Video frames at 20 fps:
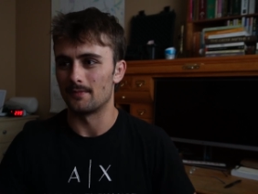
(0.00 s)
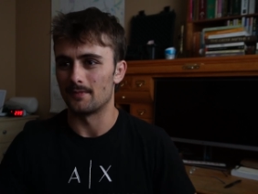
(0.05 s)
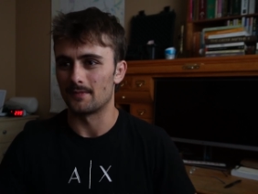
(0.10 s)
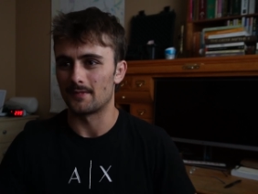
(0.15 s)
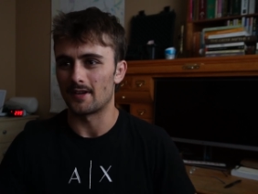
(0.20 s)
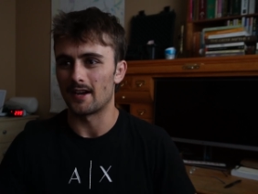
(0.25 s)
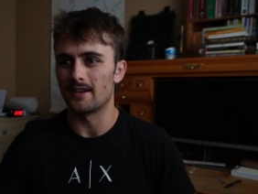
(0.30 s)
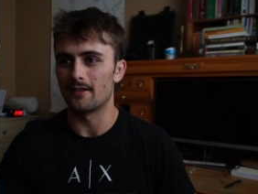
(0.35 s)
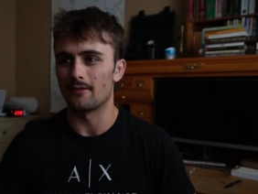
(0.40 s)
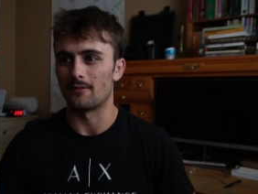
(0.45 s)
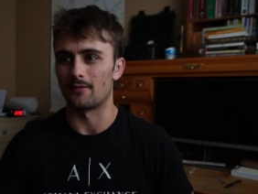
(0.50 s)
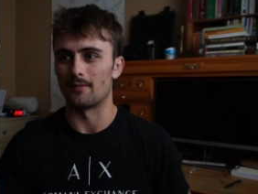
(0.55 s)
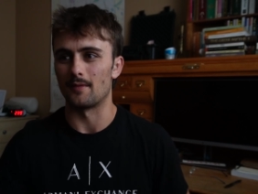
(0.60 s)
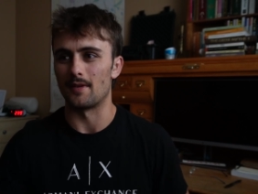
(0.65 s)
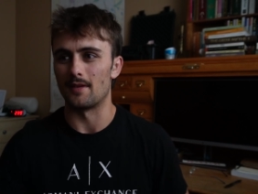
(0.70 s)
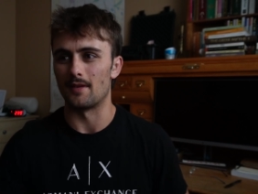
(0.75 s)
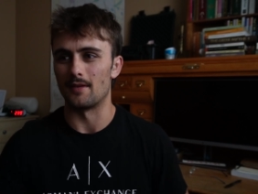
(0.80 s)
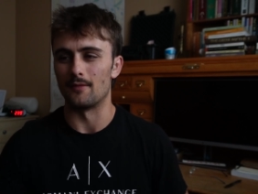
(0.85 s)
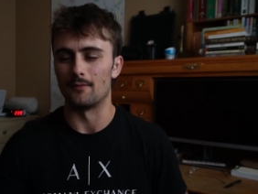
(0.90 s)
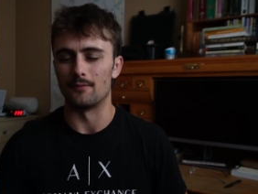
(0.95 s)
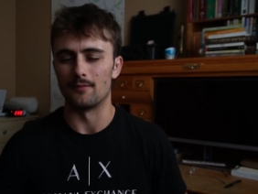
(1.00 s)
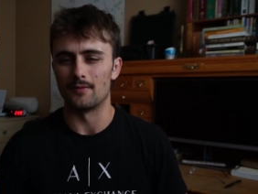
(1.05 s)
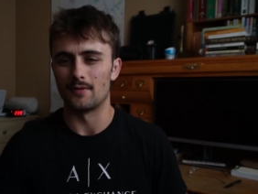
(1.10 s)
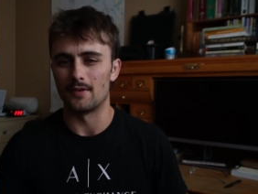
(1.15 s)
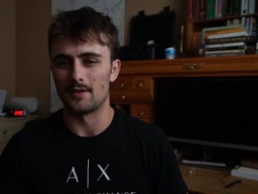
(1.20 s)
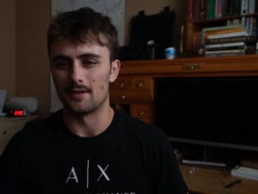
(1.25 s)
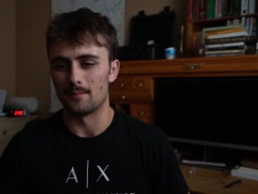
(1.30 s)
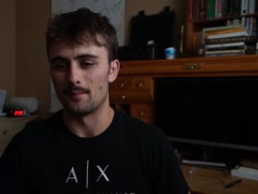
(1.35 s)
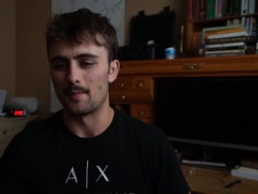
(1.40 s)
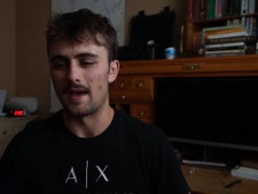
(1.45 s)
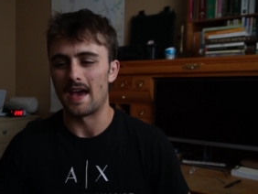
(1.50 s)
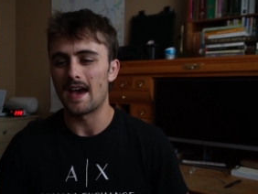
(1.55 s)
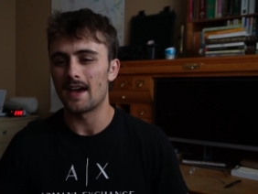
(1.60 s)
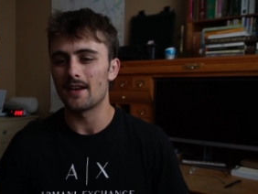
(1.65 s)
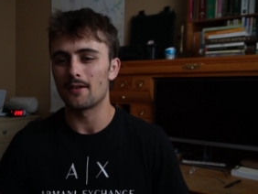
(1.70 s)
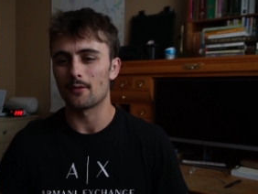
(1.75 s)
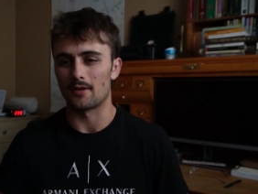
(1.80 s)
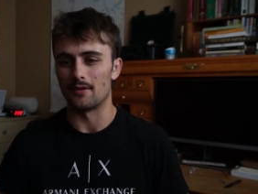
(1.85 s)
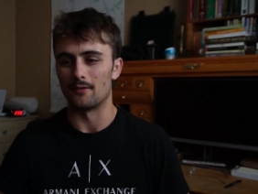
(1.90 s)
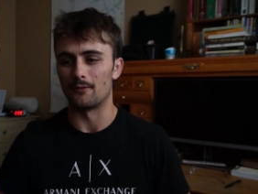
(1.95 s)
kind of mad
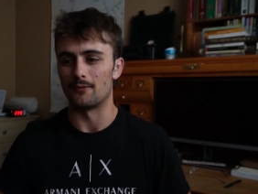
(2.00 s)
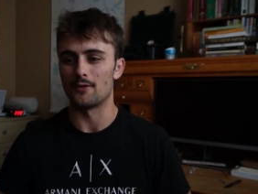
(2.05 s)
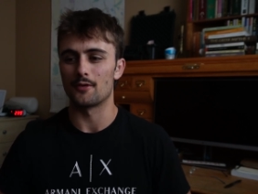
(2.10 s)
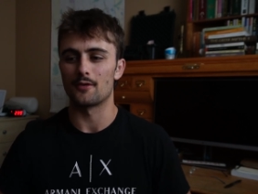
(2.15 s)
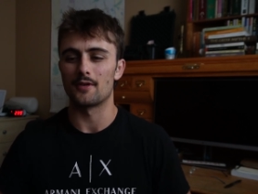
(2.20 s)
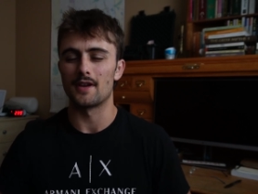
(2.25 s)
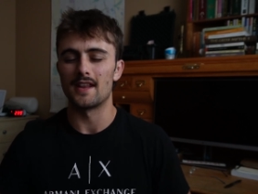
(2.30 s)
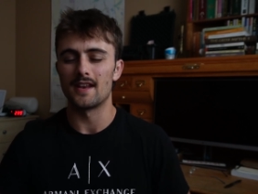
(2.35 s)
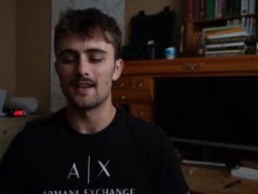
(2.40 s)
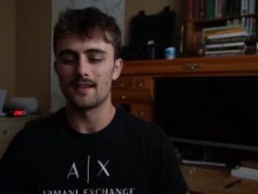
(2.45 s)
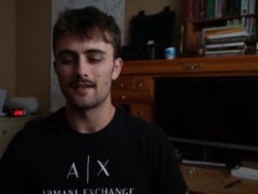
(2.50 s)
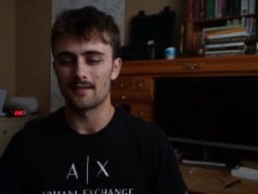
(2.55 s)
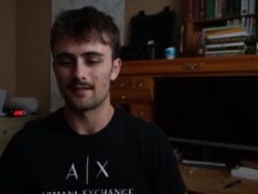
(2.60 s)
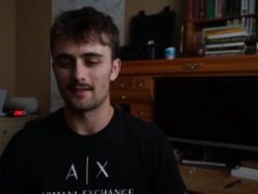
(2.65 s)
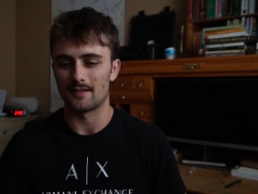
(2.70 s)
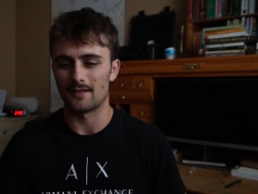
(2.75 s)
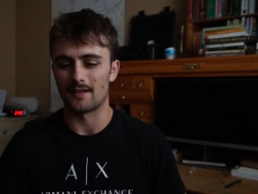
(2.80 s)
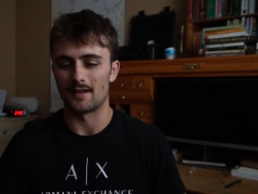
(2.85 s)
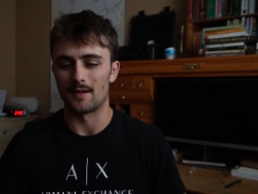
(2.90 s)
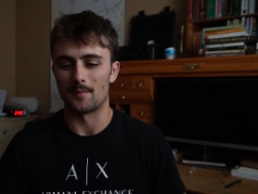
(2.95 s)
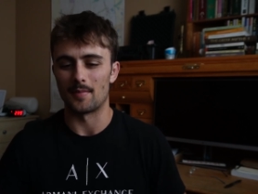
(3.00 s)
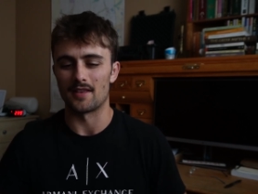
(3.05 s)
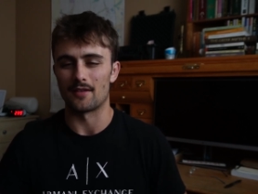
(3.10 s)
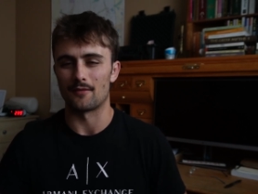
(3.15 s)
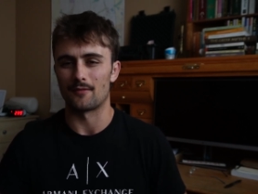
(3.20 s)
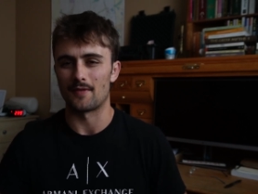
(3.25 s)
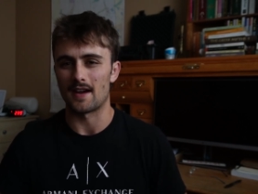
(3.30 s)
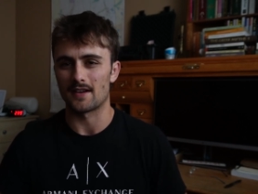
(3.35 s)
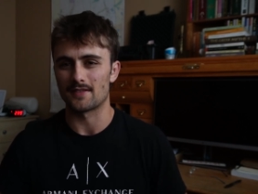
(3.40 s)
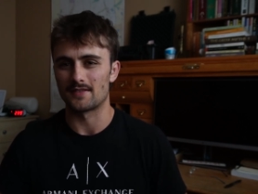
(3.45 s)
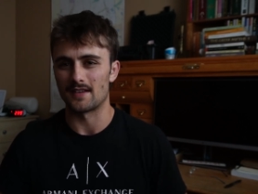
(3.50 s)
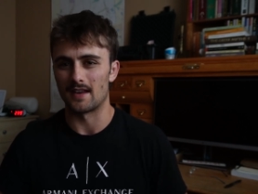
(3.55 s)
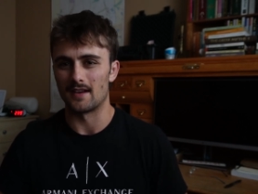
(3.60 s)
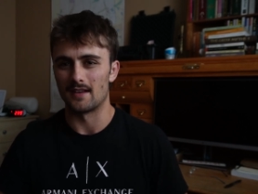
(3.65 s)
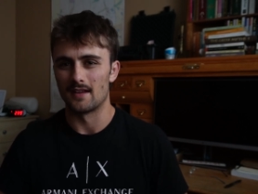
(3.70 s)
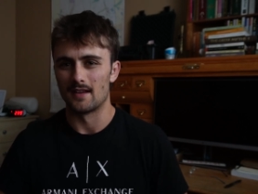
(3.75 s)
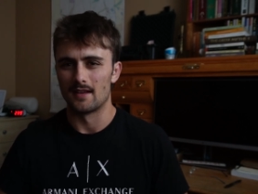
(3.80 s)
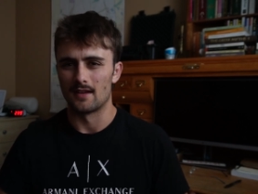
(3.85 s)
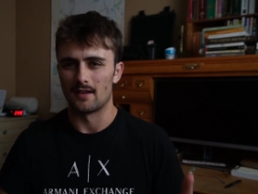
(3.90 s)
or infuriated by the fact that